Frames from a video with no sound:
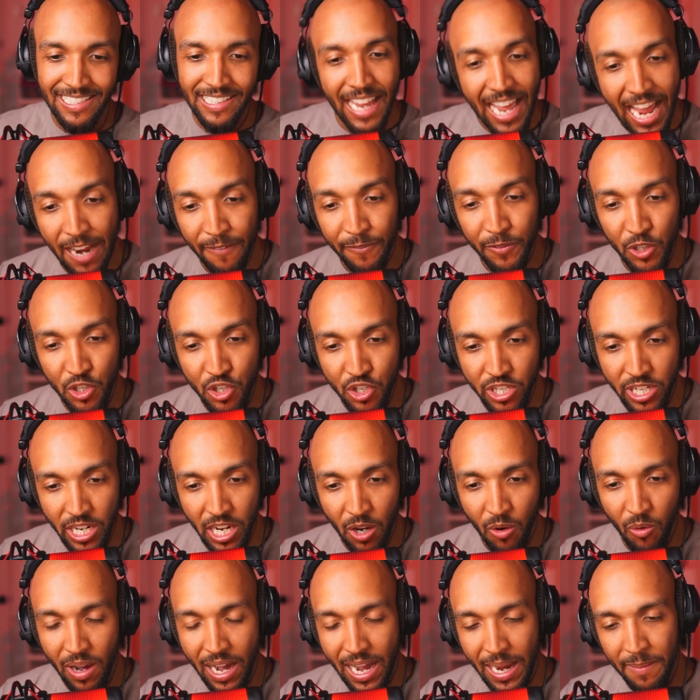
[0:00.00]
After
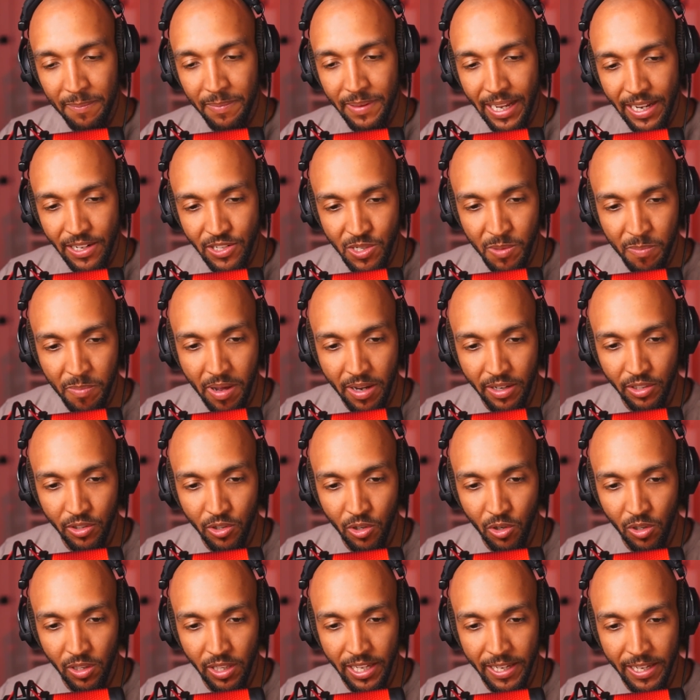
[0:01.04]
Show. I'm Deji
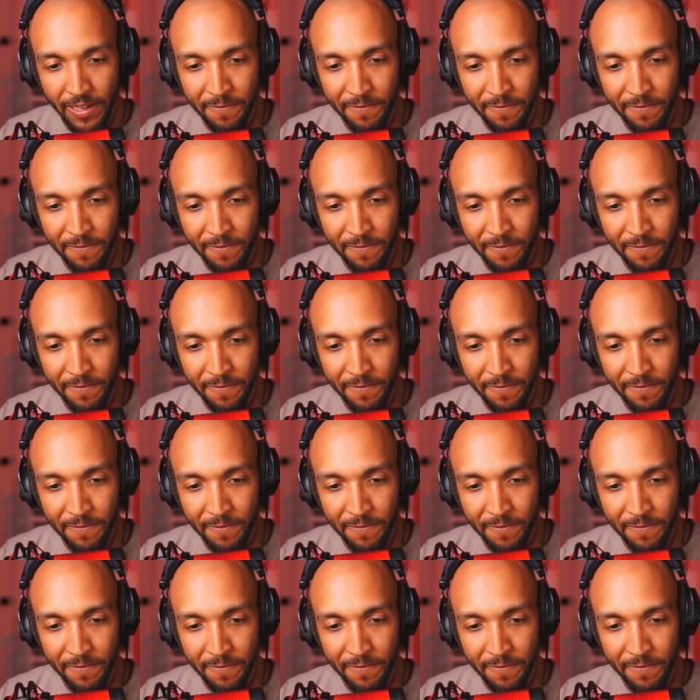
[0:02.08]
Boncole.